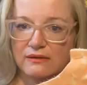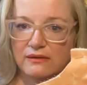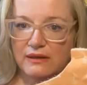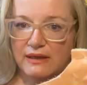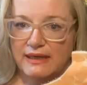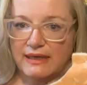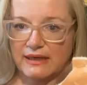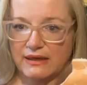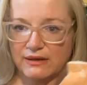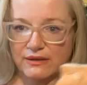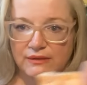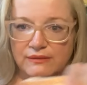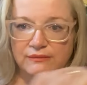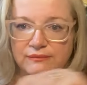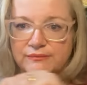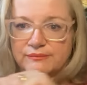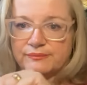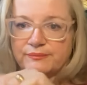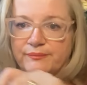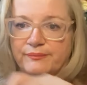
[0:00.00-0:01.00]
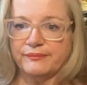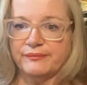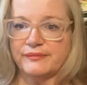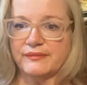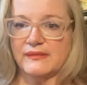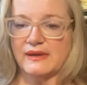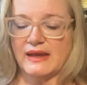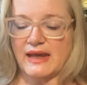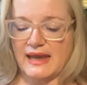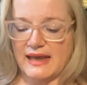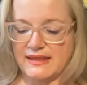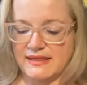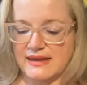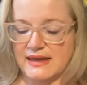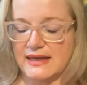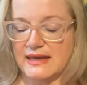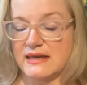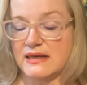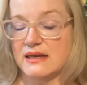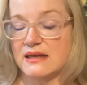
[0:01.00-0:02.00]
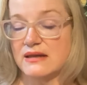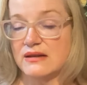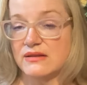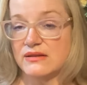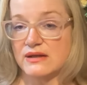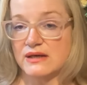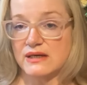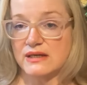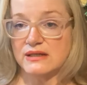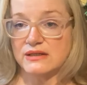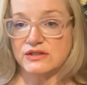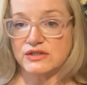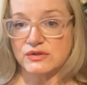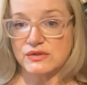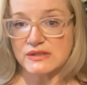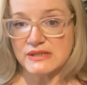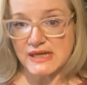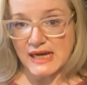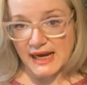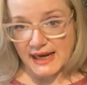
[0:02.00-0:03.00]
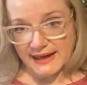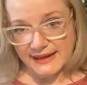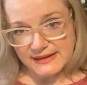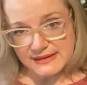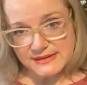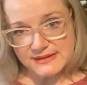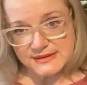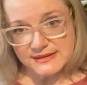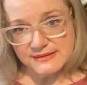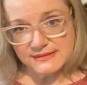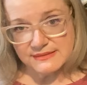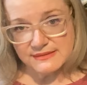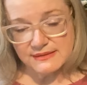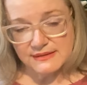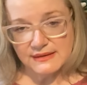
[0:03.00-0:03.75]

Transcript: here, and then the 2 sides,